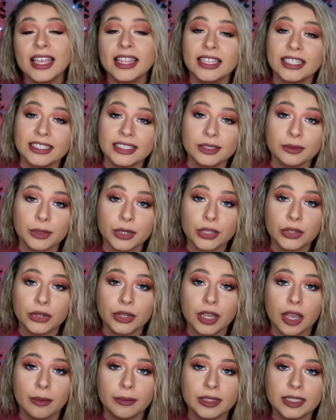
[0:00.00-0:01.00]
This is where you can
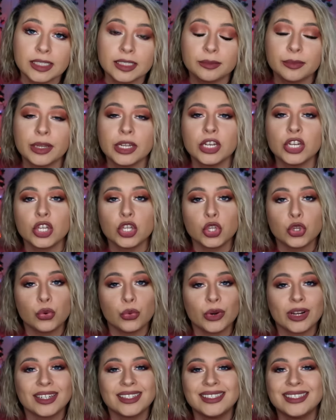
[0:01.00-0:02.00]
come and suspend
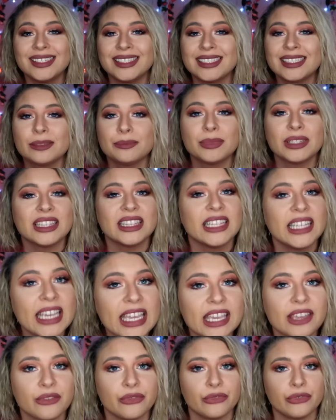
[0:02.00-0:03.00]
your
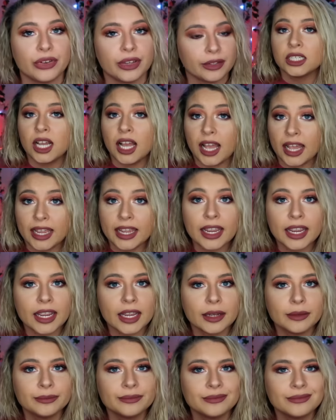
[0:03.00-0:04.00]
disbelief. I
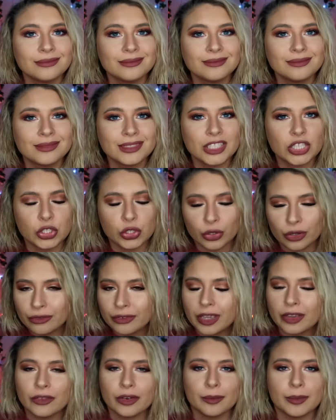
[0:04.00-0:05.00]
am your
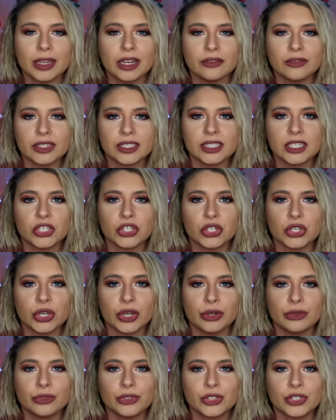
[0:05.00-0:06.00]
favorite manifestation
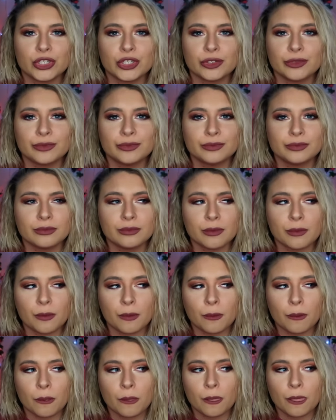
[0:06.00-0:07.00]
coach.
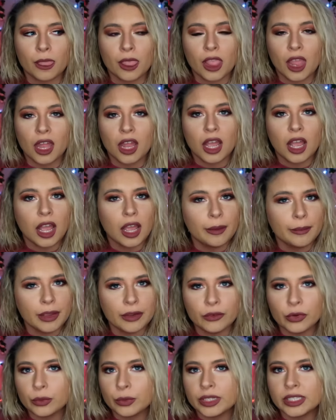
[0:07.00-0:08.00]
I'm
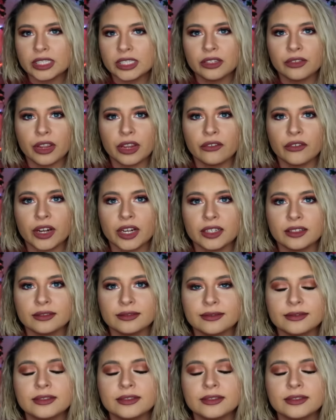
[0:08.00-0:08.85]
everyone's favorite.